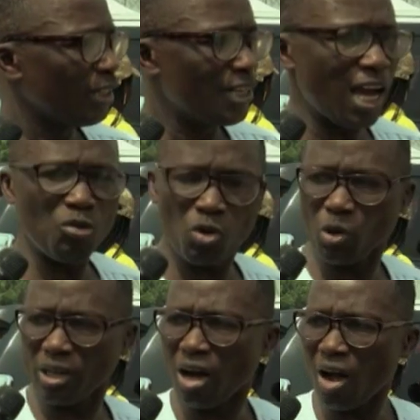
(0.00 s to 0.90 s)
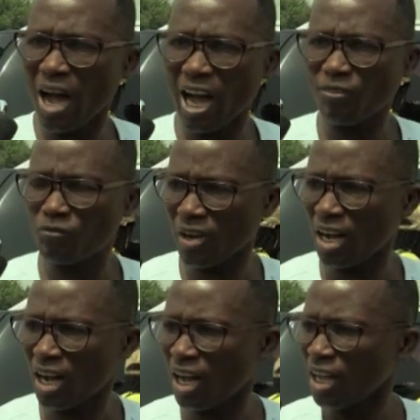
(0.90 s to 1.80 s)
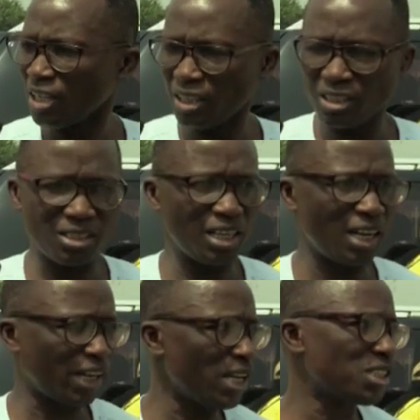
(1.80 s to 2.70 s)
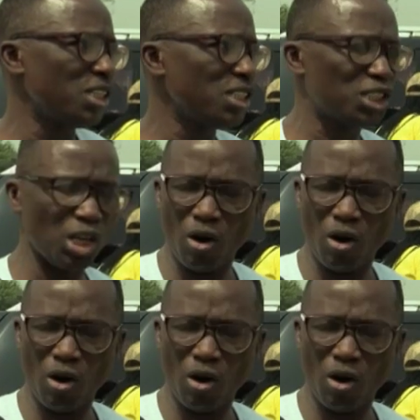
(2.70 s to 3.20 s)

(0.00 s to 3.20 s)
then we will not have cases